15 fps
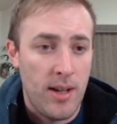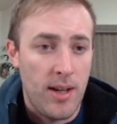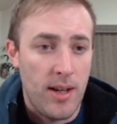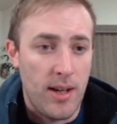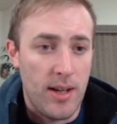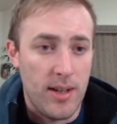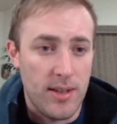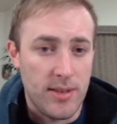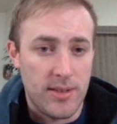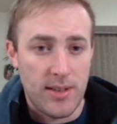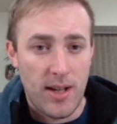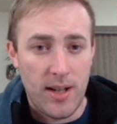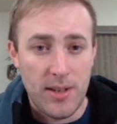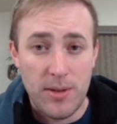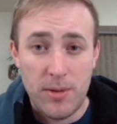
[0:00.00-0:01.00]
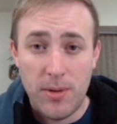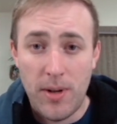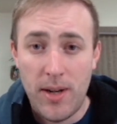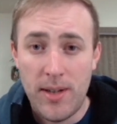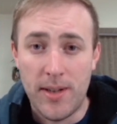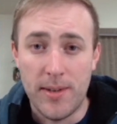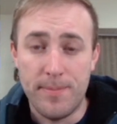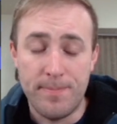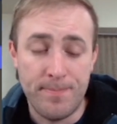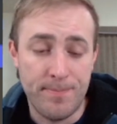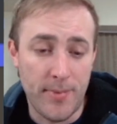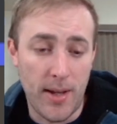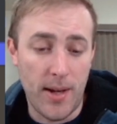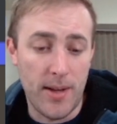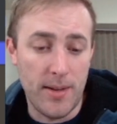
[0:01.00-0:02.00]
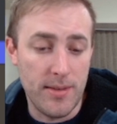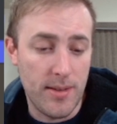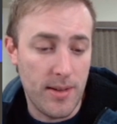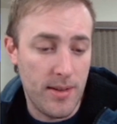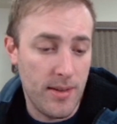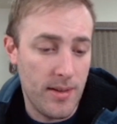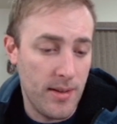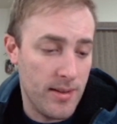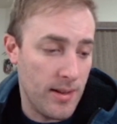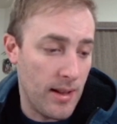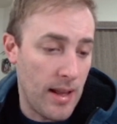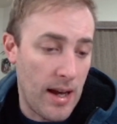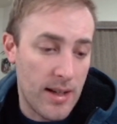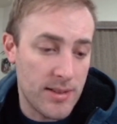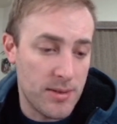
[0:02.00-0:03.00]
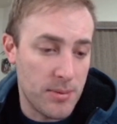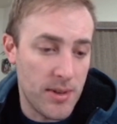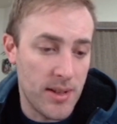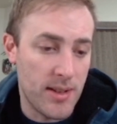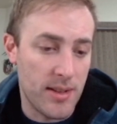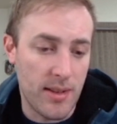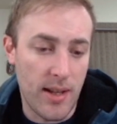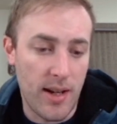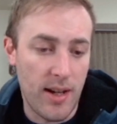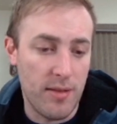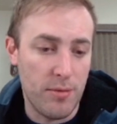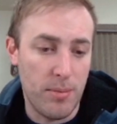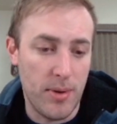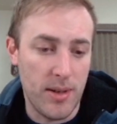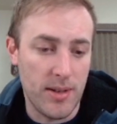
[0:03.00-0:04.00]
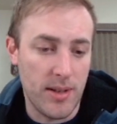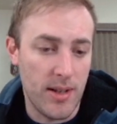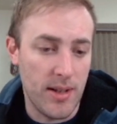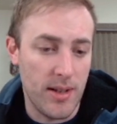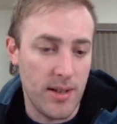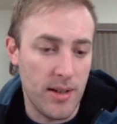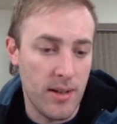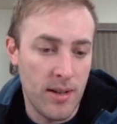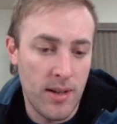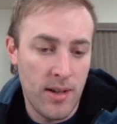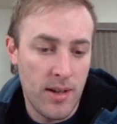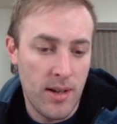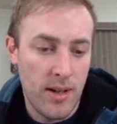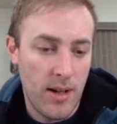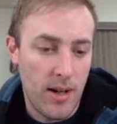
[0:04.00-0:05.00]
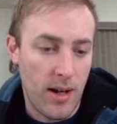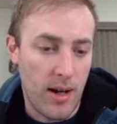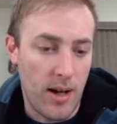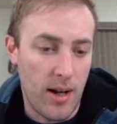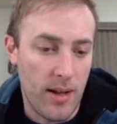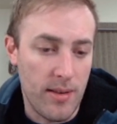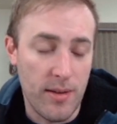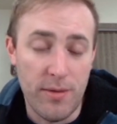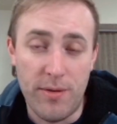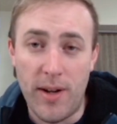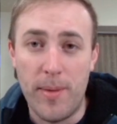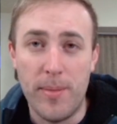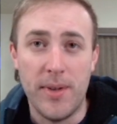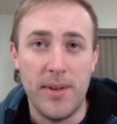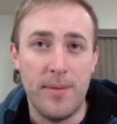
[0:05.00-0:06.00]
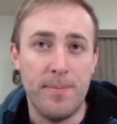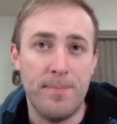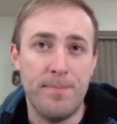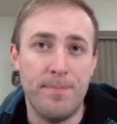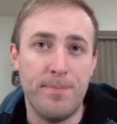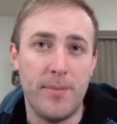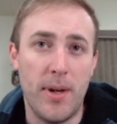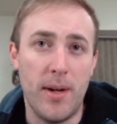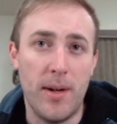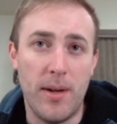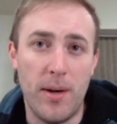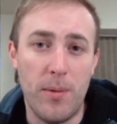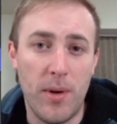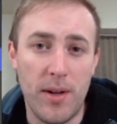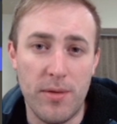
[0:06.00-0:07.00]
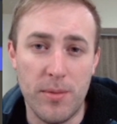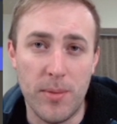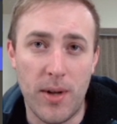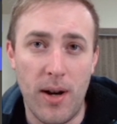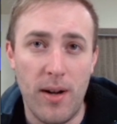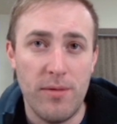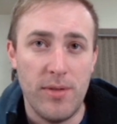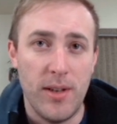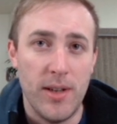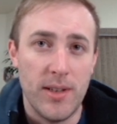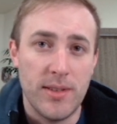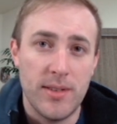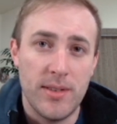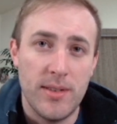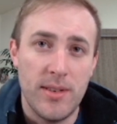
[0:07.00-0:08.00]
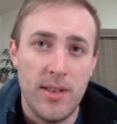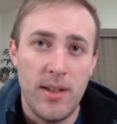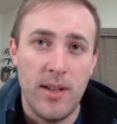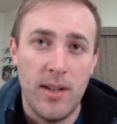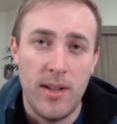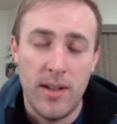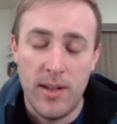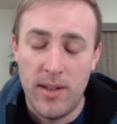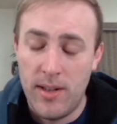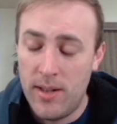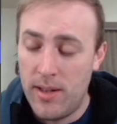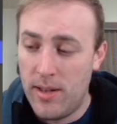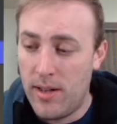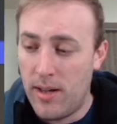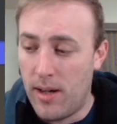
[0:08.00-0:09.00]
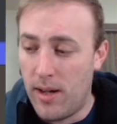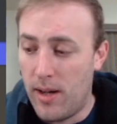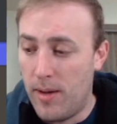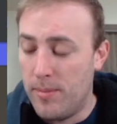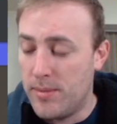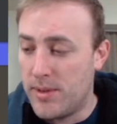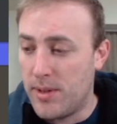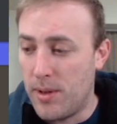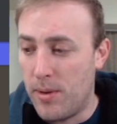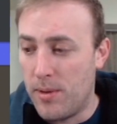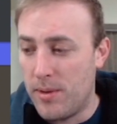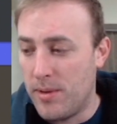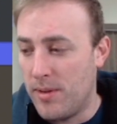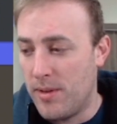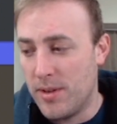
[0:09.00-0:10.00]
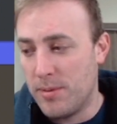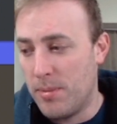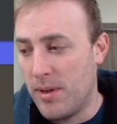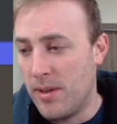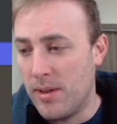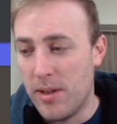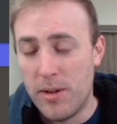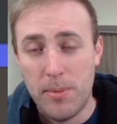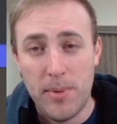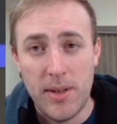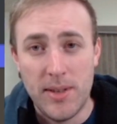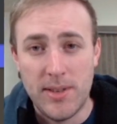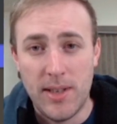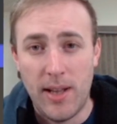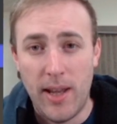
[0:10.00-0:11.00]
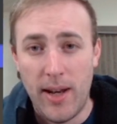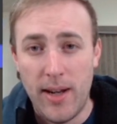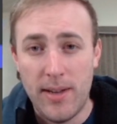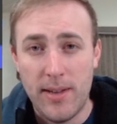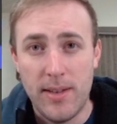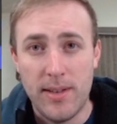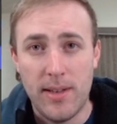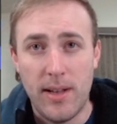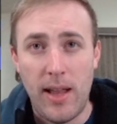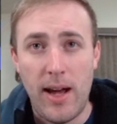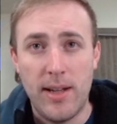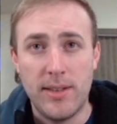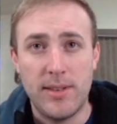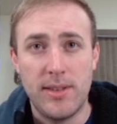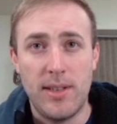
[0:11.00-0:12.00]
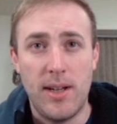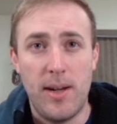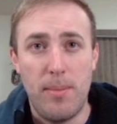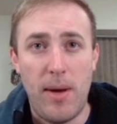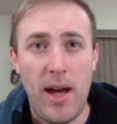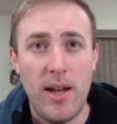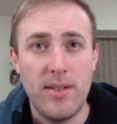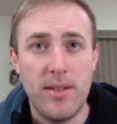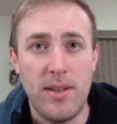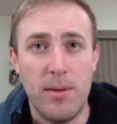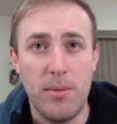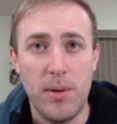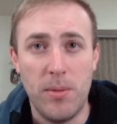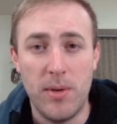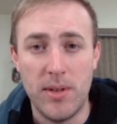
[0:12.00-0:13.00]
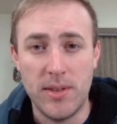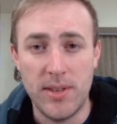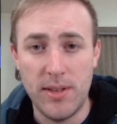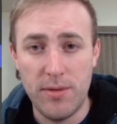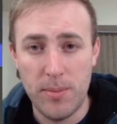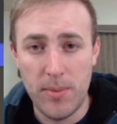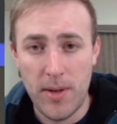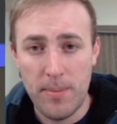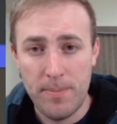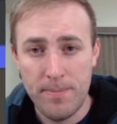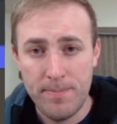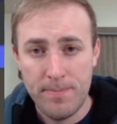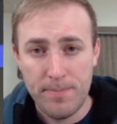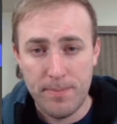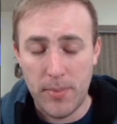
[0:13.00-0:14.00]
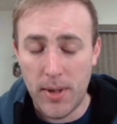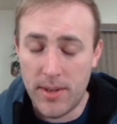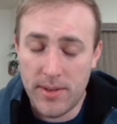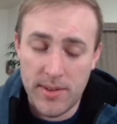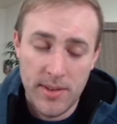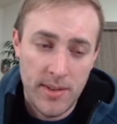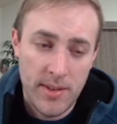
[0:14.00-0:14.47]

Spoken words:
is Ukrainian, and the last week they have been getting their family away from conflict. So there's been a little bit of delay in the last patch that we want to see from them, but